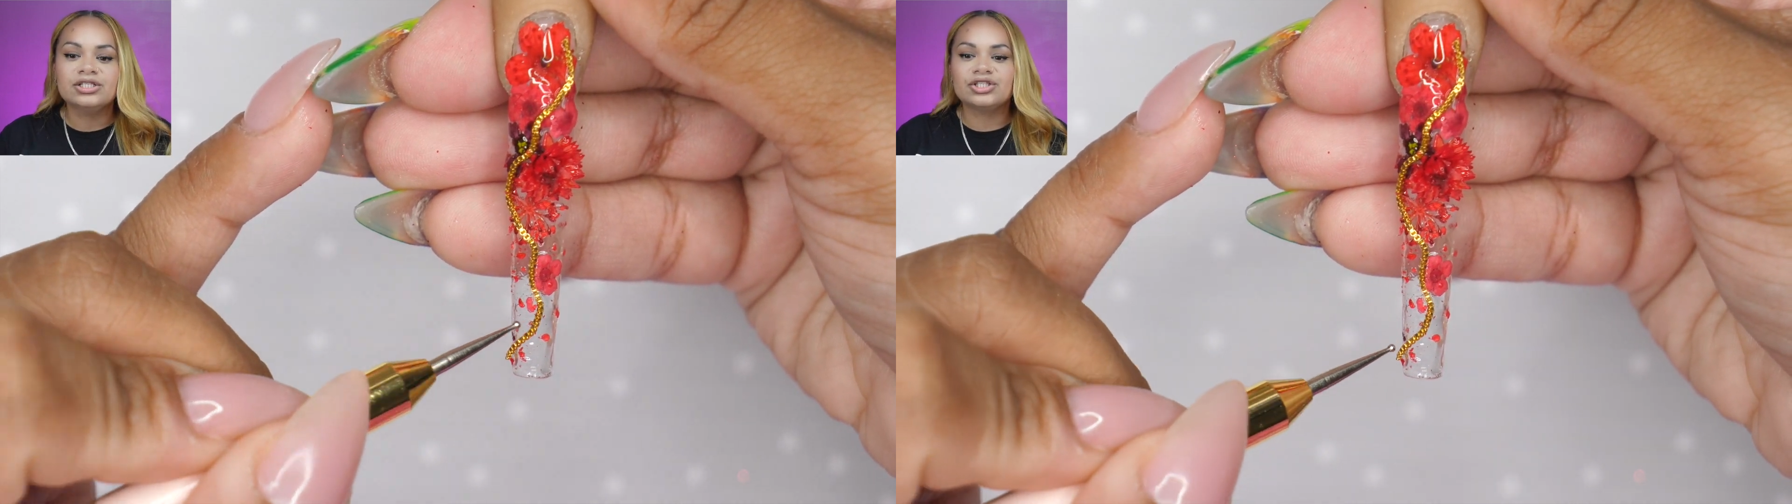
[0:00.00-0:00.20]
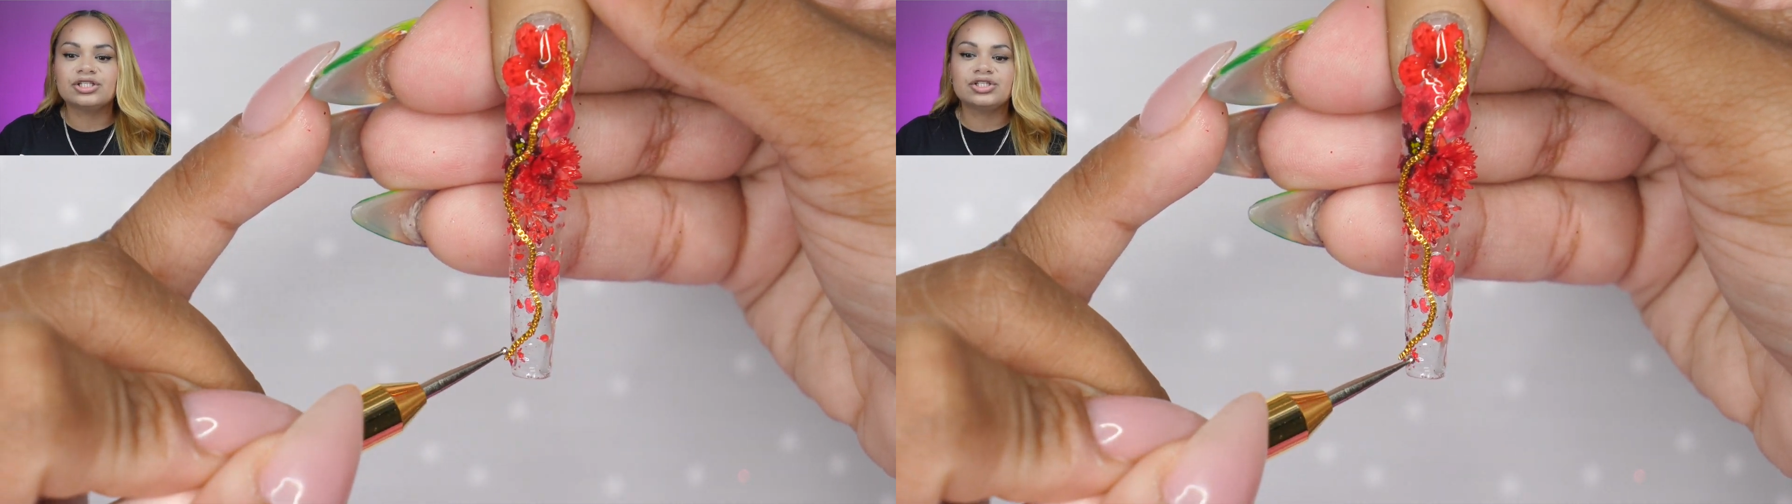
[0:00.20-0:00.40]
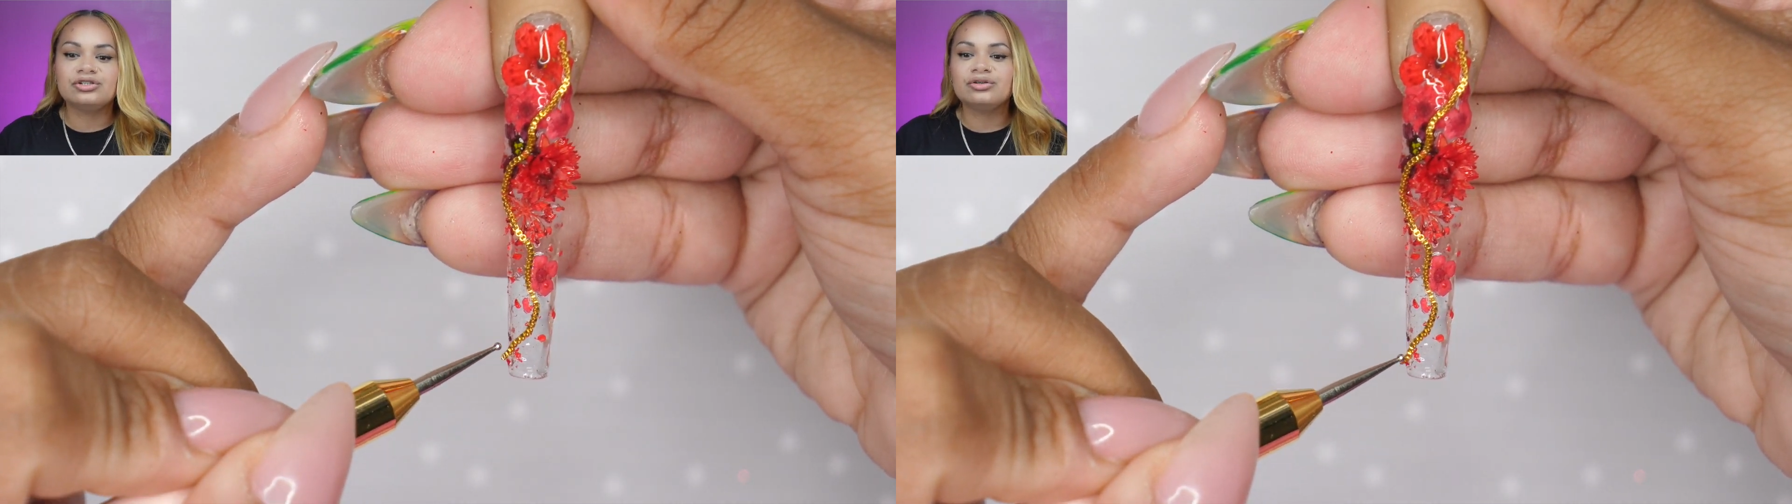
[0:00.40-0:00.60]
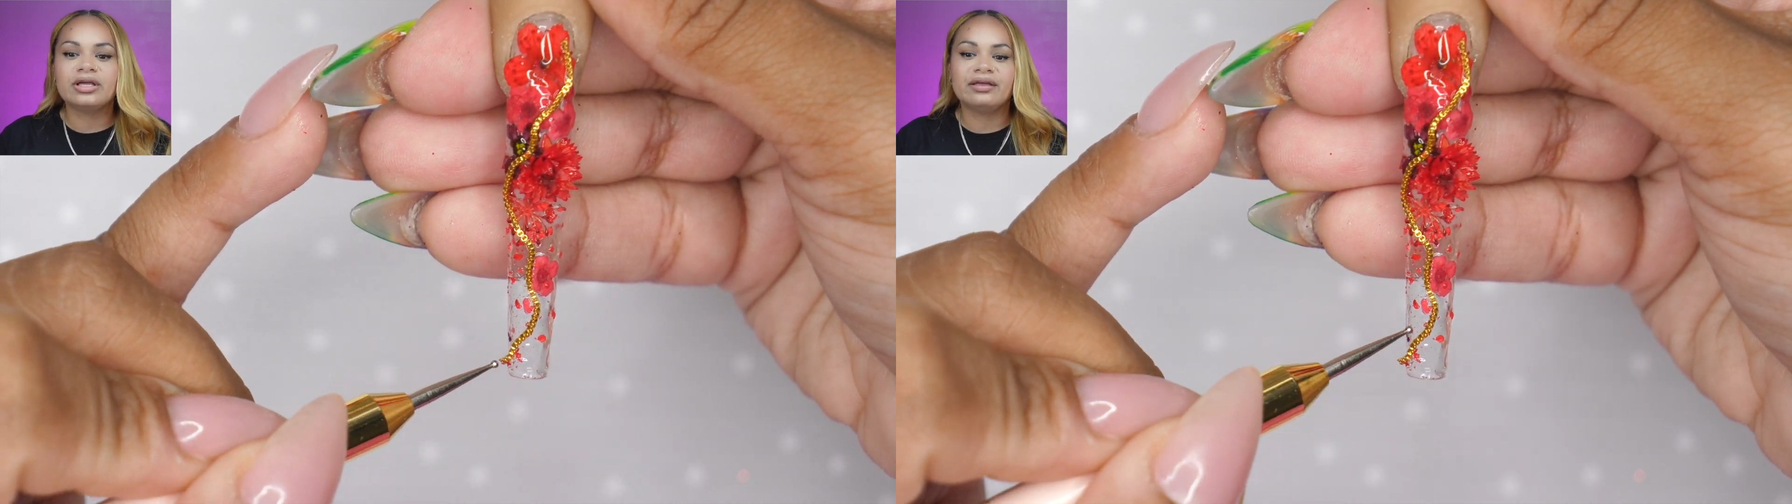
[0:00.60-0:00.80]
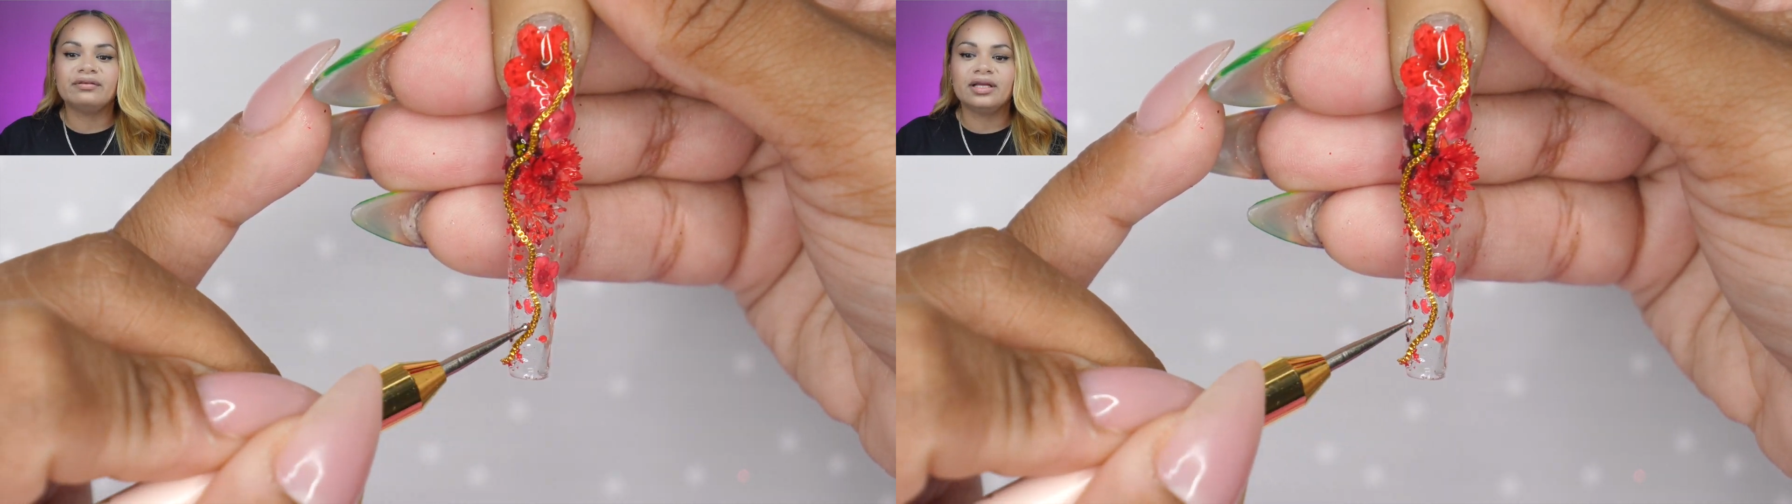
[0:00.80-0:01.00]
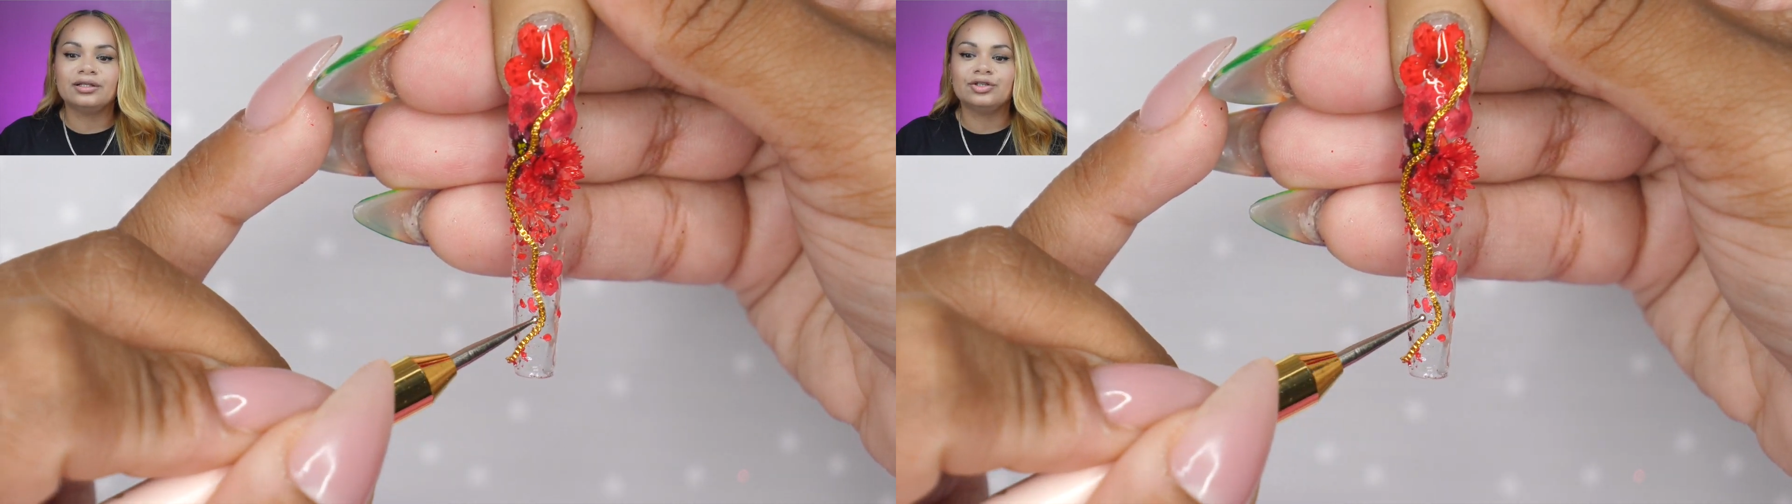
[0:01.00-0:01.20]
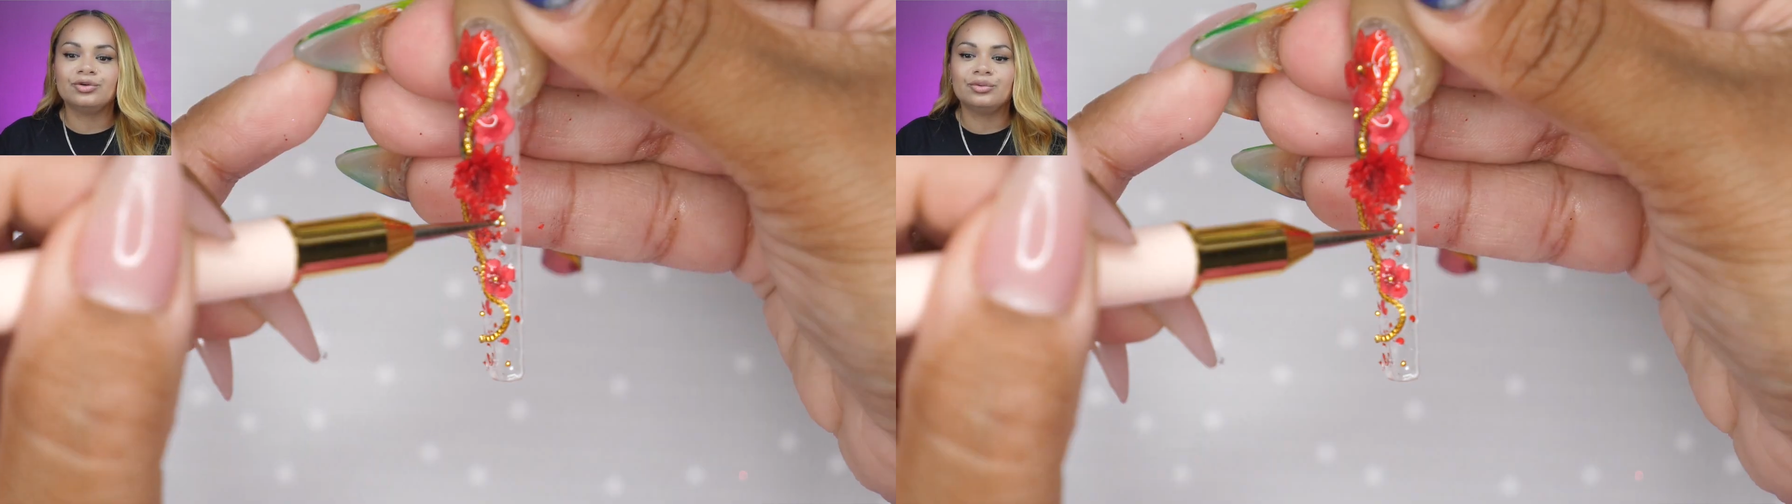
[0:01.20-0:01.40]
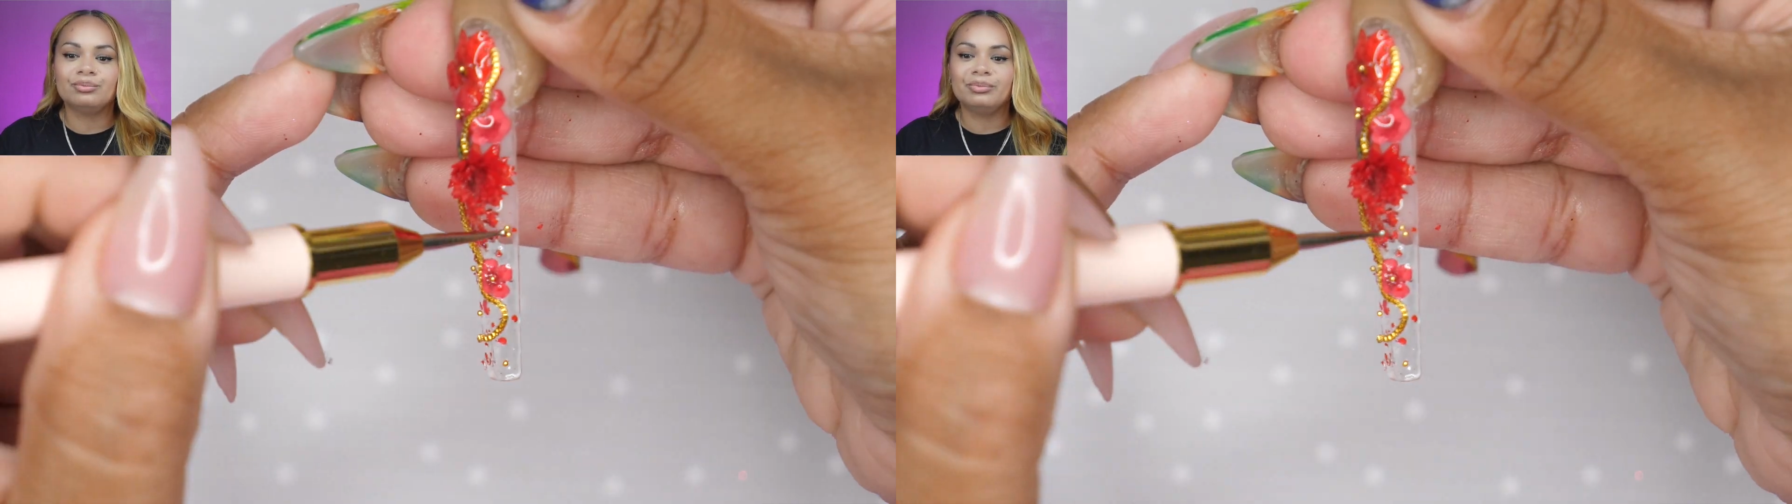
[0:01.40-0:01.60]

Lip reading: just to, you know, give it a little